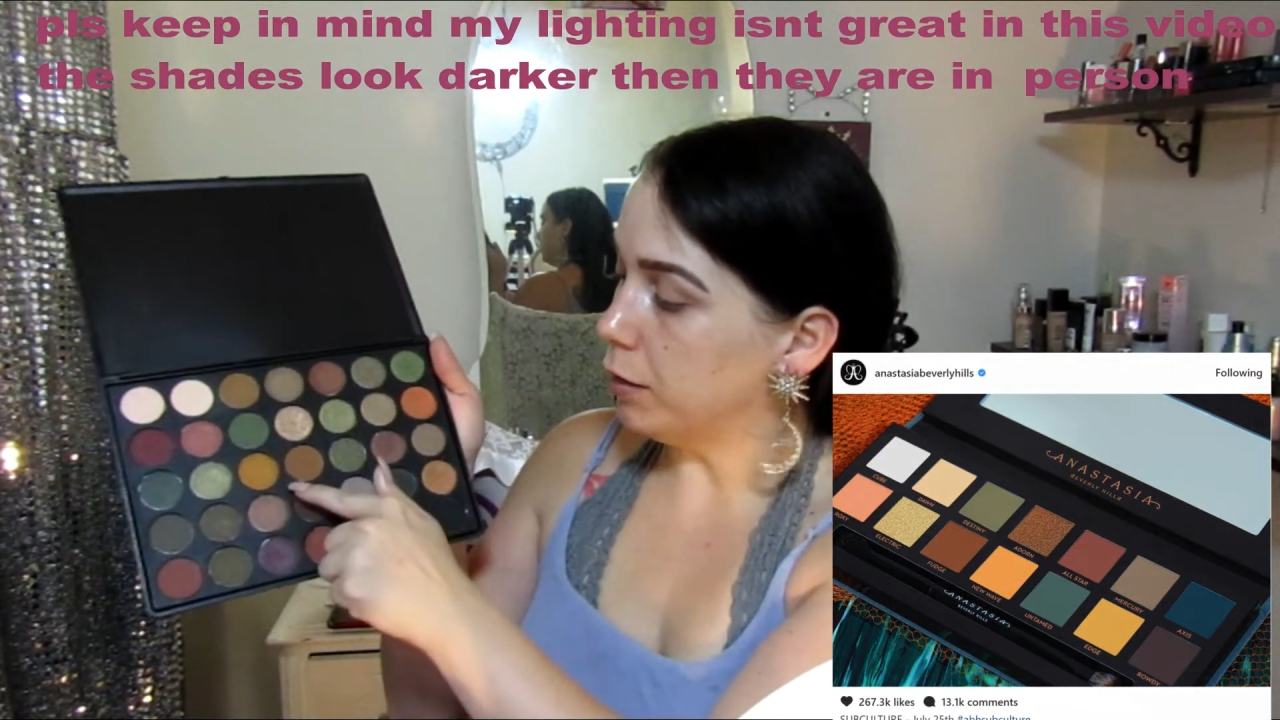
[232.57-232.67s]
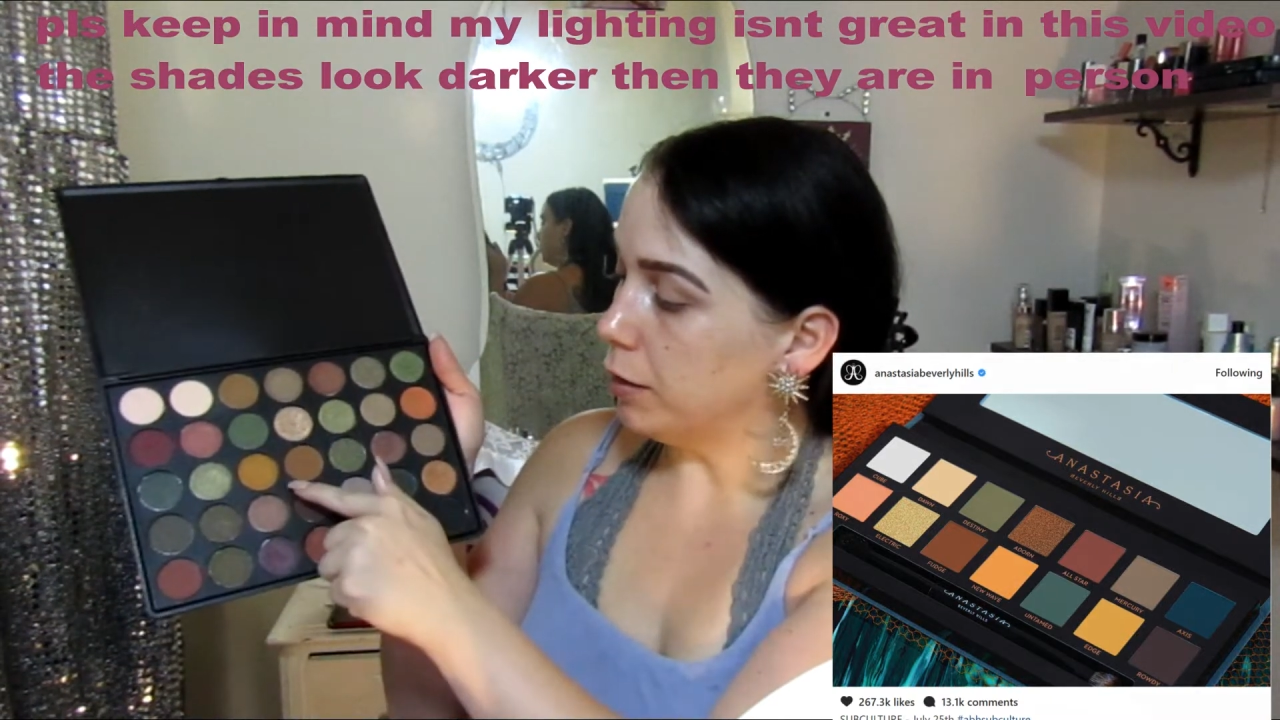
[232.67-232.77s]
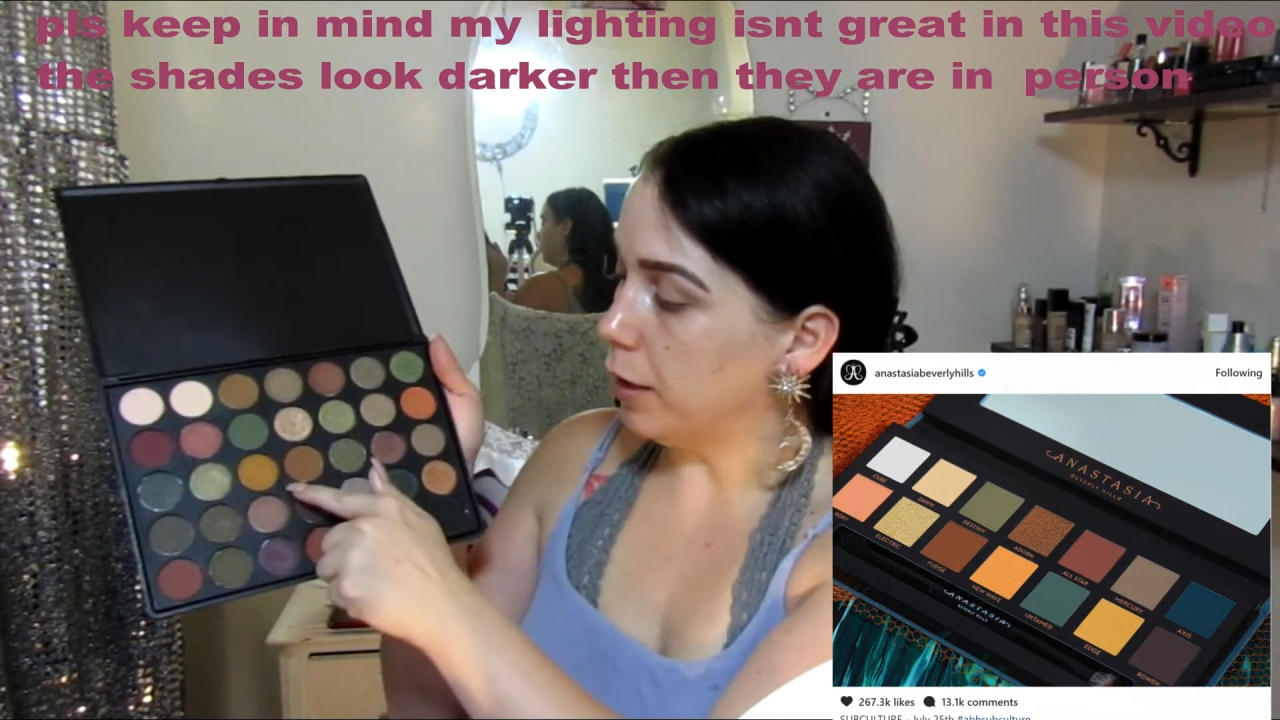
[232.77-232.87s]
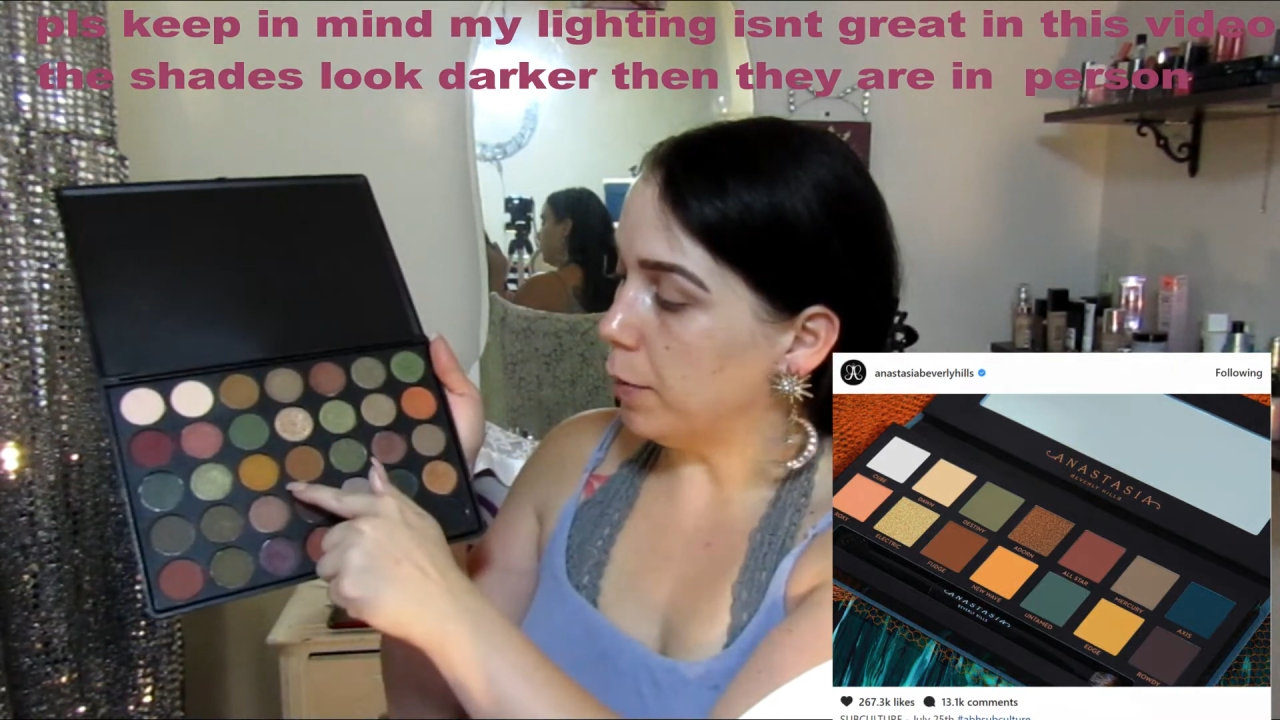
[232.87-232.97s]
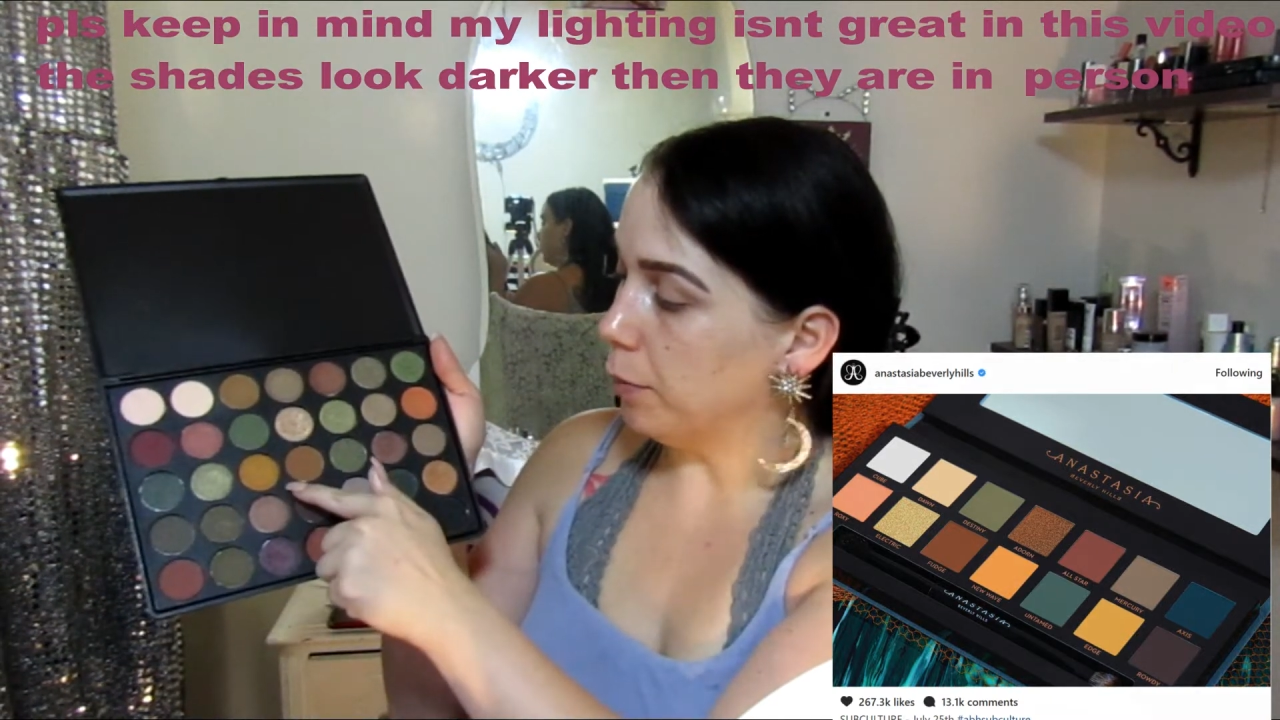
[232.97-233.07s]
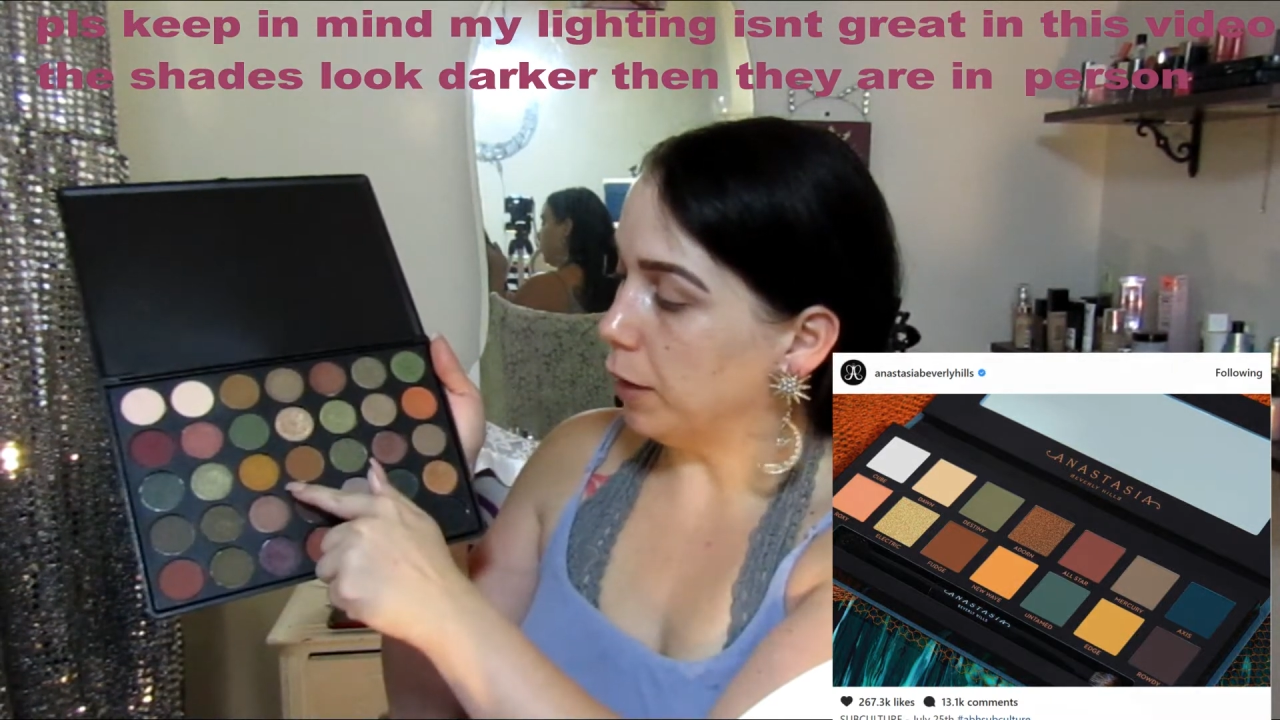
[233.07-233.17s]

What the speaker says: some